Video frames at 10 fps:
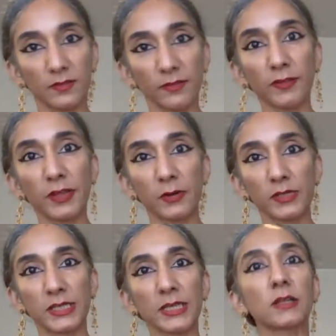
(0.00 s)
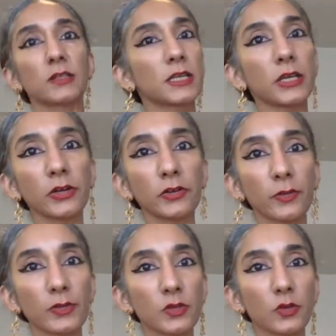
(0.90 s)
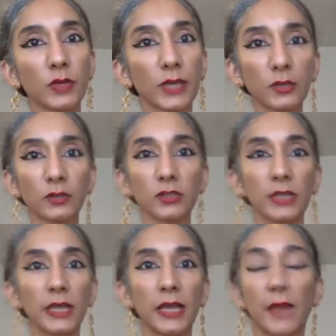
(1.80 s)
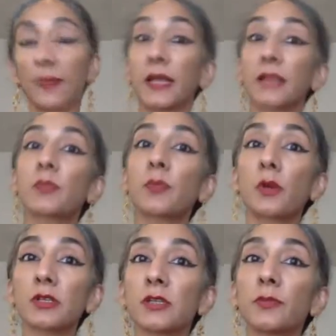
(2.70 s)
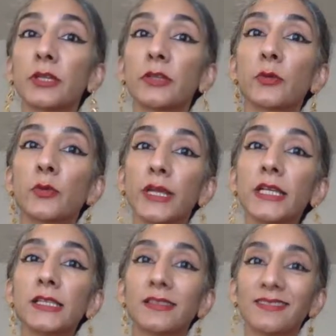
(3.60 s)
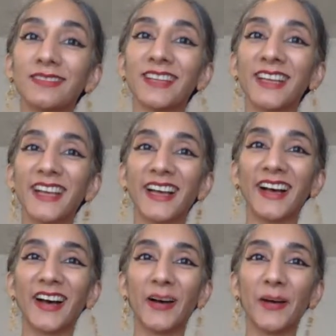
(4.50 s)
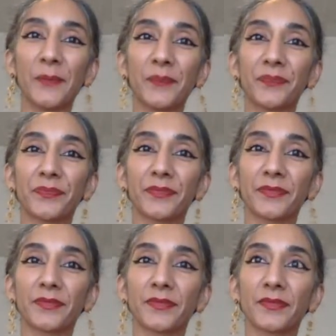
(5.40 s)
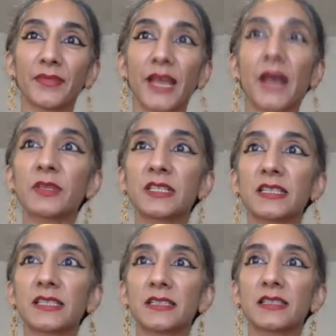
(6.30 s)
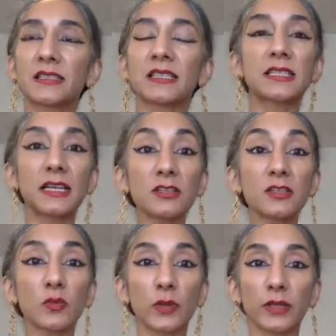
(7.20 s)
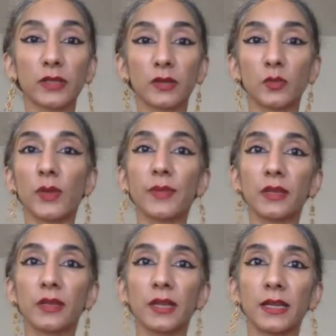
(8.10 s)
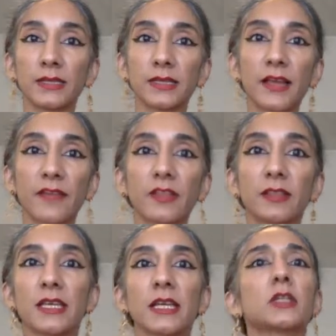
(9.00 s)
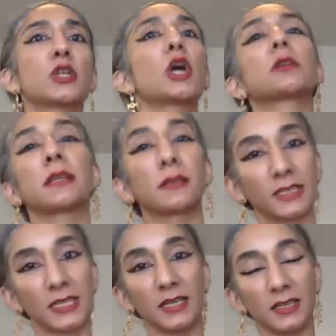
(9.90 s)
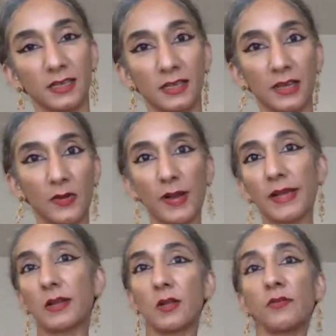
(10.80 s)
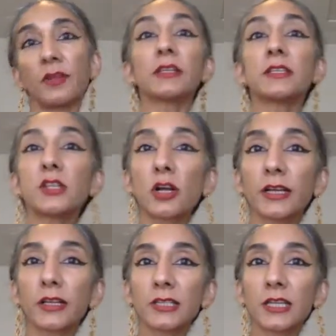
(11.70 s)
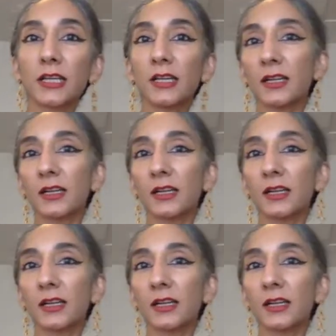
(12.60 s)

fear is guilt. Here, there is no guilt. I mean, that's possibly the reason Hamlet is disgusted with the women in his life, that they are not guilty, right? Ophelia is not guilty.